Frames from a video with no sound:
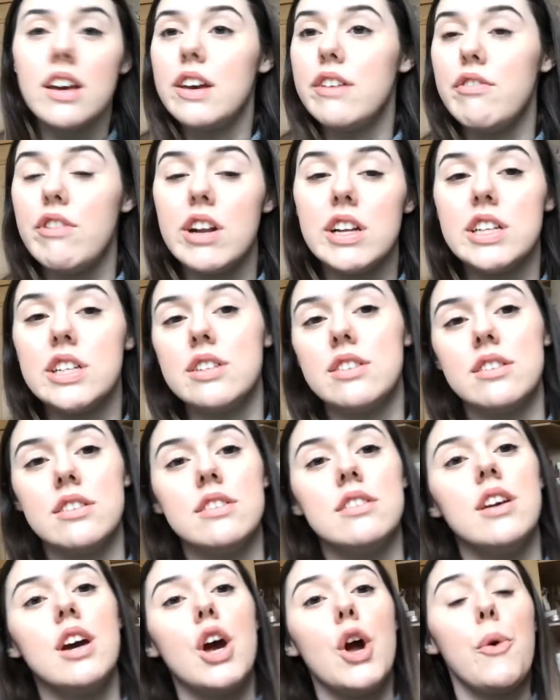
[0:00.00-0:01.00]
It really doesn't.
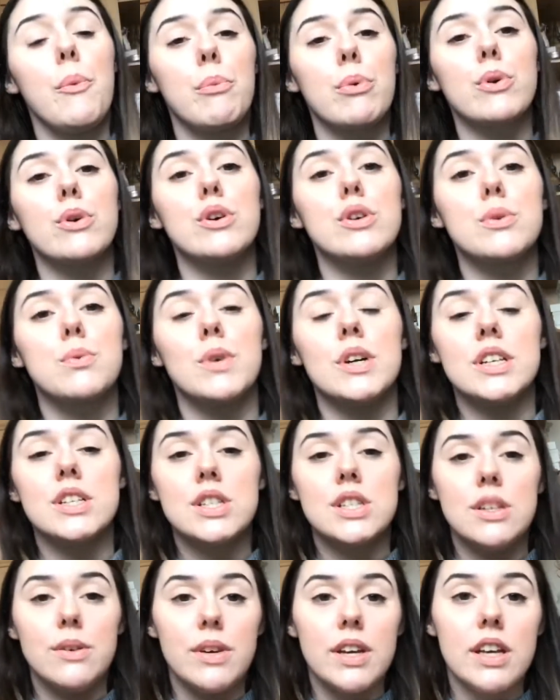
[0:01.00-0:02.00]
Because what it's
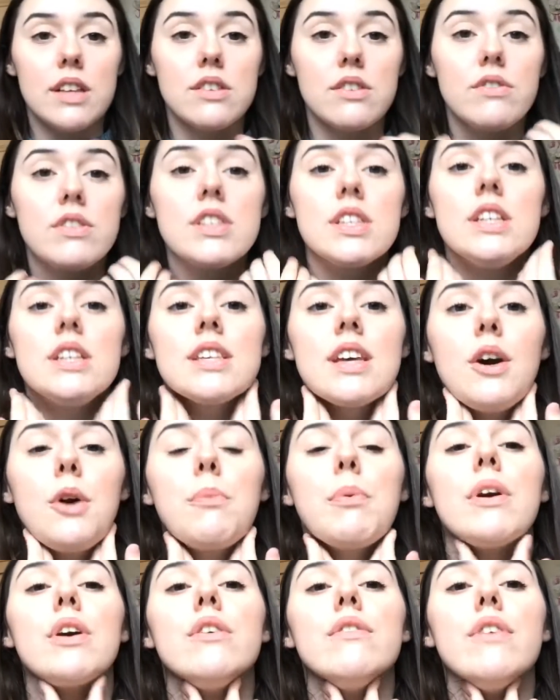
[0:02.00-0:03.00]
doing is obviously it's
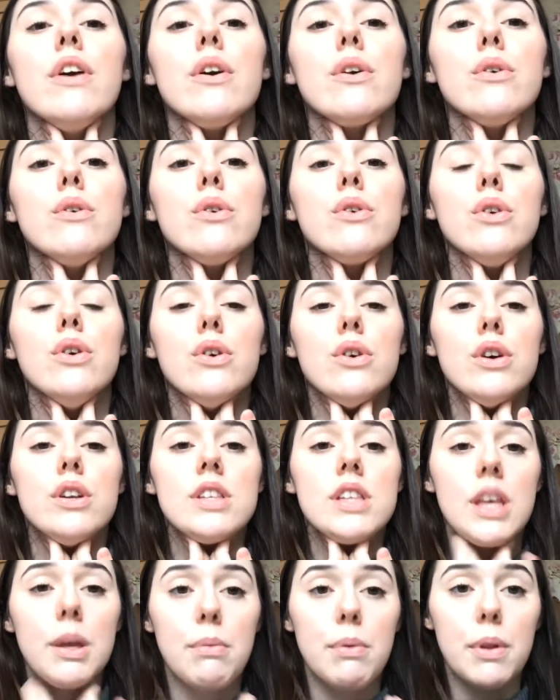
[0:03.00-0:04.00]
helping your vocal cords,
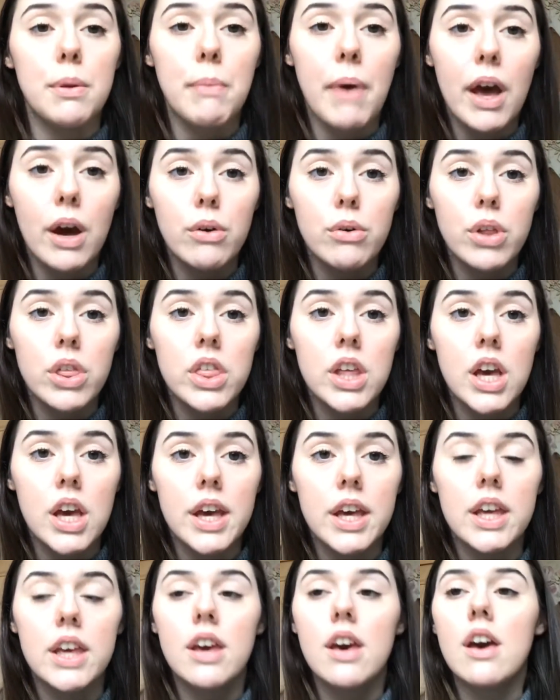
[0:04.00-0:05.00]
keeping them
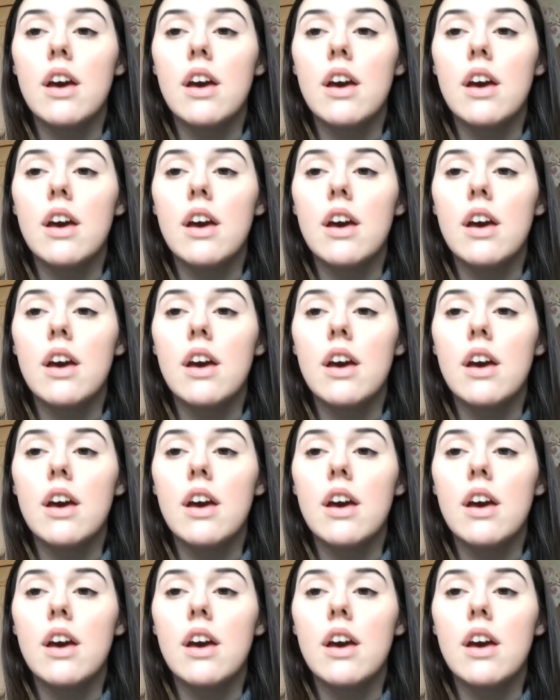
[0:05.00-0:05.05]
healthy.